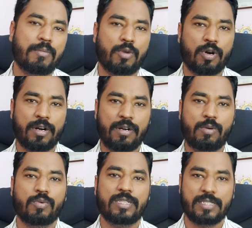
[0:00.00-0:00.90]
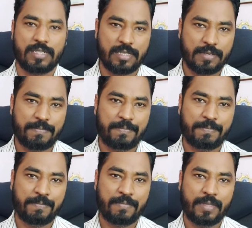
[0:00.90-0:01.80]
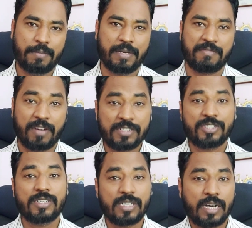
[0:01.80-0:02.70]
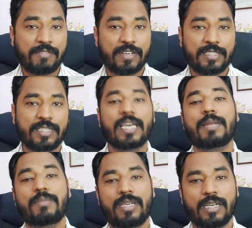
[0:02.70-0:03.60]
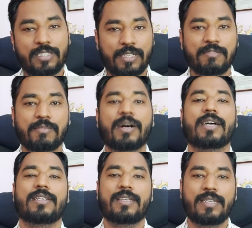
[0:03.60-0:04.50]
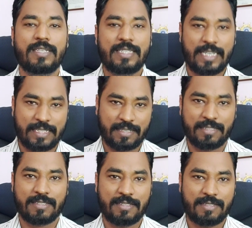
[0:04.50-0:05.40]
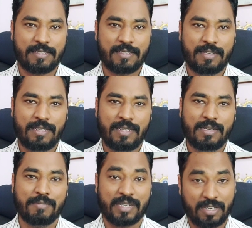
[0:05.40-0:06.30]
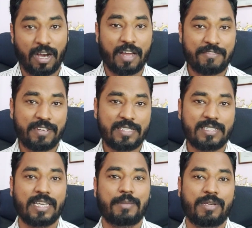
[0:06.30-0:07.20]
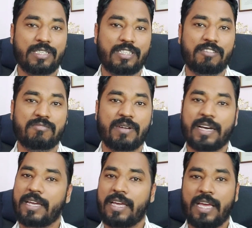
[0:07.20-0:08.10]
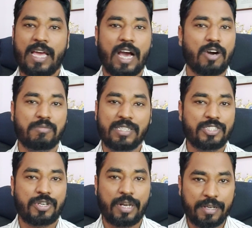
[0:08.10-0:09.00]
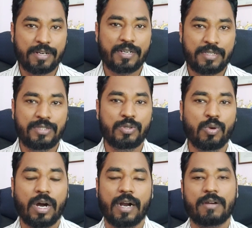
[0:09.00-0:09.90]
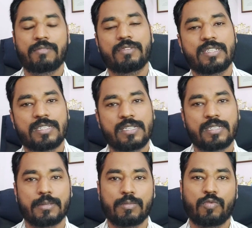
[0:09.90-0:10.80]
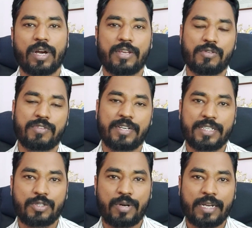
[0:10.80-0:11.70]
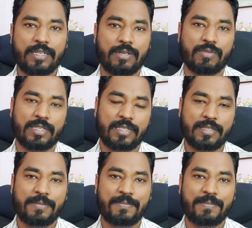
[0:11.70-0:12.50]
and more with the system. But functional coverage can be achieved by test cases. But confidence can be achieved by how much clear you are with the system while you were interacting with it,